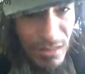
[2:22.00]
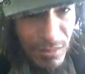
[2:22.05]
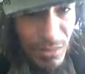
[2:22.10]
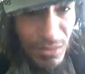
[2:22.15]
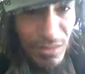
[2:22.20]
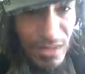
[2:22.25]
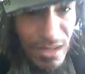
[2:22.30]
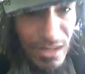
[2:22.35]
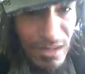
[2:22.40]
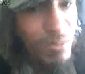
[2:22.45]
up,
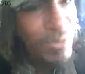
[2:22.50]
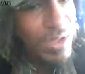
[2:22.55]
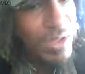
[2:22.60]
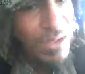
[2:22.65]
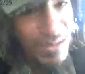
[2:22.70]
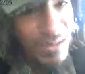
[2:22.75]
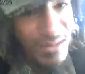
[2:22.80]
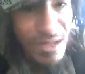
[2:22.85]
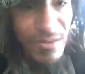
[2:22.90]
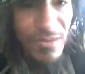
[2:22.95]
Perlita,
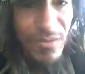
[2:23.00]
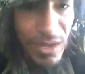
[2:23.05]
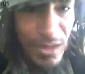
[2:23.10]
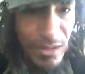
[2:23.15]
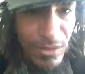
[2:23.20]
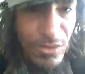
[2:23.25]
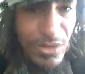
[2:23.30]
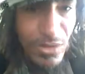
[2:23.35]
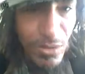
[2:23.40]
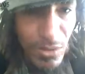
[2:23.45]
because they
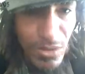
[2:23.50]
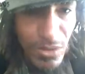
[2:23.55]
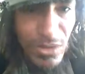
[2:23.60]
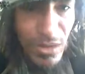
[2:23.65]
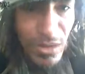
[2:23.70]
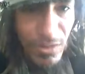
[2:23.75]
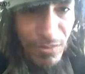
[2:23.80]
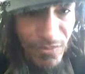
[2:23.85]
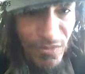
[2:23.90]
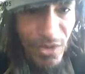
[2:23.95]
follow your
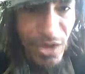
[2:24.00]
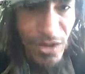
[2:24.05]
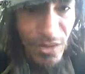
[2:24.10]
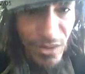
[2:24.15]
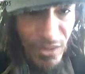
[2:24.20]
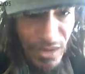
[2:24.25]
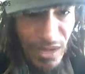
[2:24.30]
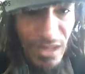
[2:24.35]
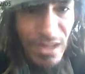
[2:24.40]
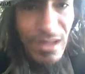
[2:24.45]
dumb
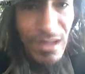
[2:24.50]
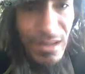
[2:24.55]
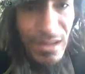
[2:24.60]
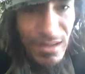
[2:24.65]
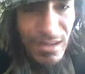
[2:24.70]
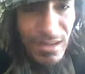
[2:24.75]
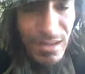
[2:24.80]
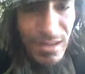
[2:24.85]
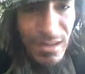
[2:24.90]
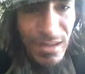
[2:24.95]
fuckery
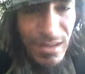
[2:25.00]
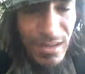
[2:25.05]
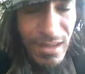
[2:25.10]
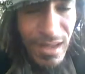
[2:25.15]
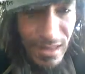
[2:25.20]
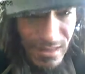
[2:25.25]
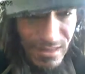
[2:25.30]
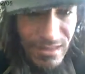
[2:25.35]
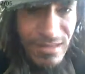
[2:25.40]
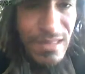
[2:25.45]

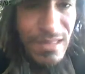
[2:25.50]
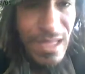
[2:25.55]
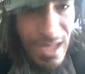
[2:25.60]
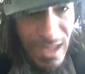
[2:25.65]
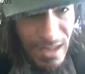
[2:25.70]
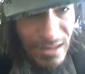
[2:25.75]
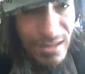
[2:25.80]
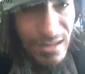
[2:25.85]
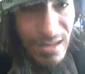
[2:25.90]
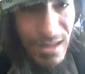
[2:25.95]
and
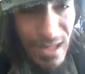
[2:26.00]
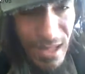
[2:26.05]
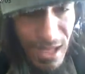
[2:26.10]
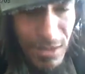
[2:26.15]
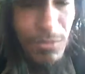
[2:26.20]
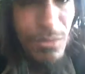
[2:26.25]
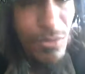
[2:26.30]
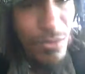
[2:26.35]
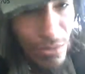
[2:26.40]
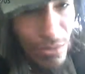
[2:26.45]
Stan.
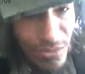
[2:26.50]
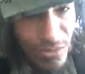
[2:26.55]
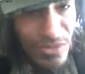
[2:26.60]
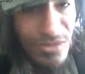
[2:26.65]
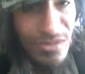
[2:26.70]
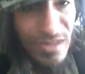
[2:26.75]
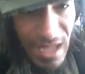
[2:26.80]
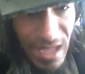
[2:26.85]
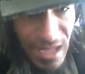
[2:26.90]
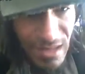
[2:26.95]
It
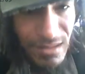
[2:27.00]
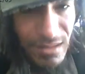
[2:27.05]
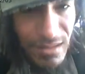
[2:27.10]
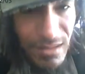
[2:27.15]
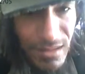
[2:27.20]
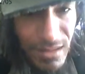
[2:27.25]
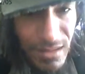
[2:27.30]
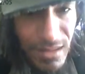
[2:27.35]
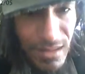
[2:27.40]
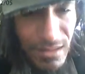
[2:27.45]
proves,
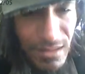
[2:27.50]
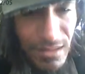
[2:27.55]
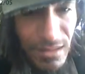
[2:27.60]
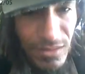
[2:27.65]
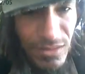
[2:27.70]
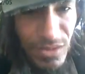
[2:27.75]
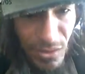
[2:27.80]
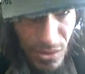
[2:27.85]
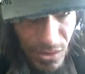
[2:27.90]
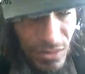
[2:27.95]
Stan,
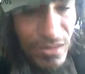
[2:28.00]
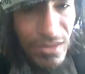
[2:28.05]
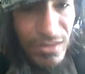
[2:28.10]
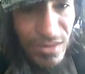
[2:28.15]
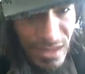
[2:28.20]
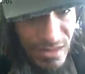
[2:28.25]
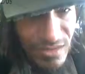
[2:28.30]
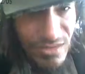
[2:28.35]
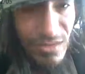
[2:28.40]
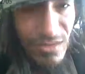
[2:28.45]
Joe,
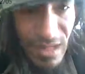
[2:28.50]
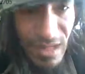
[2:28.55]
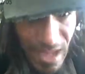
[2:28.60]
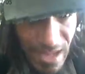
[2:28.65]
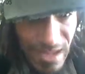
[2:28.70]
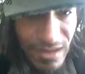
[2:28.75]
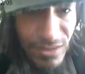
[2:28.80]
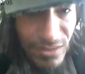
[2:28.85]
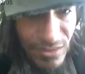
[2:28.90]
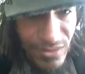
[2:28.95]
that you're
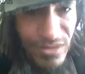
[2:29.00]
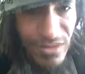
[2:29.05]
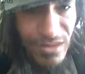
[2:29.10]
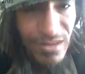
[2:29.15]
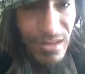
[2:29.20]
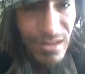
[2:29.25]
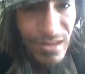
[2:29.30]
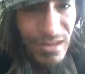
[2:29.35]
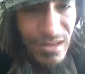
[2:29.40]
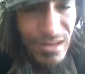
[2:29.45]
liars.
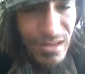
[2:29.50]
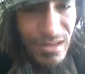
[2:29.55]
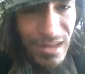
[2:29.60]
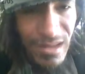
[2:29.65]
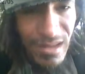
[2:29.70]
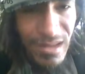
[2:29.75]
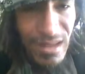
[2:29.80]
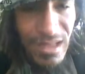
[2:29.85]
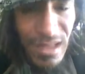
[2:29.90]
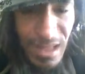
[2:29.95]

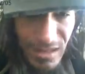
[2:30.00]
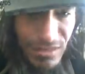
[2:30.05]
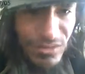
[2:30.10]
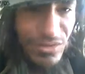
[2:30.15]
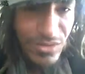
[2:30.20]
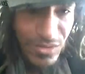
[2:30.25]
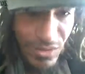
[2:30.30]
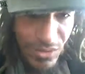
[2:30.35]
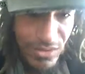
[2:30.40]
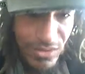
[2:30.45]
And
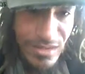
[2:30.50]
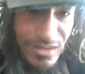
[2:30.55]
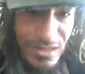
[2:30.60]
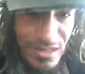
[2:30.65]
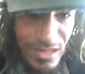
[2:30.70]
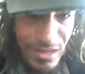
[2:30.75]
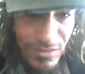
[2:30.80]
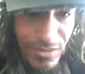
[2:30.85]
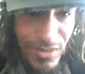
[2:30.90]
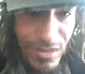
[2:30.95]
you stole this
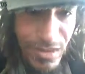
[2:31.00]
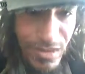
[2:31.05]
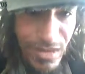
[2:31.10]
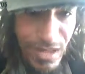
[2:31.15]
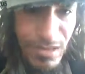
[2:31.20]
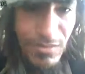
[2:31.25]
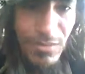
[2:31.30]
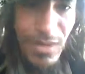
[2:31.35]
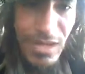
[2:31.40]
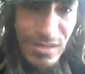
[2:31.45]
stuff
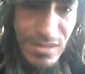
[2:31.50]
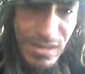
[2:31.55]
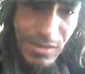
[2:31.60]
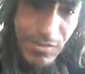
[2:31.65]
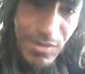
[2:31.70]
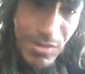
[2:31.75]
and messed